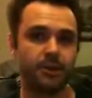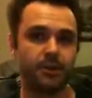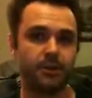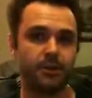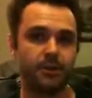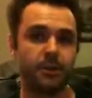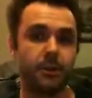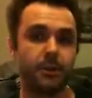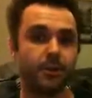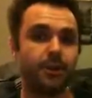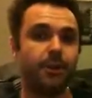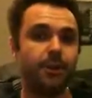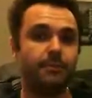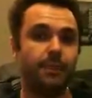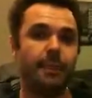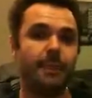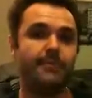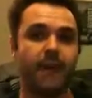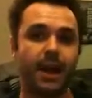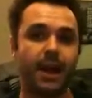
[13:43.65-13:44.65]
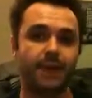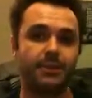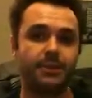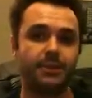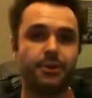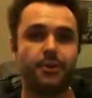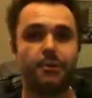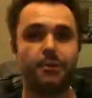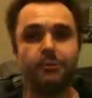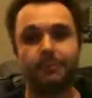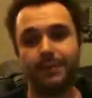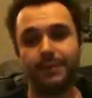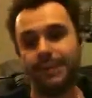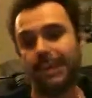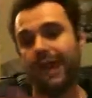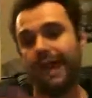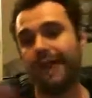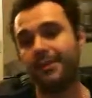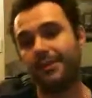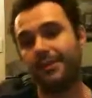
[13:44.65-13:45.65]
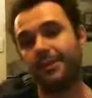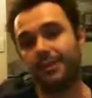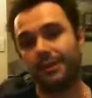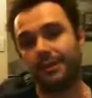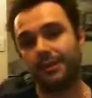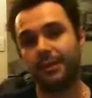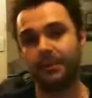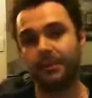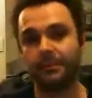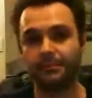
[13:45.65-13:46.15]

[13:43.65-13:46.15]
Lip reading: So a unit may fire 2, but the other unit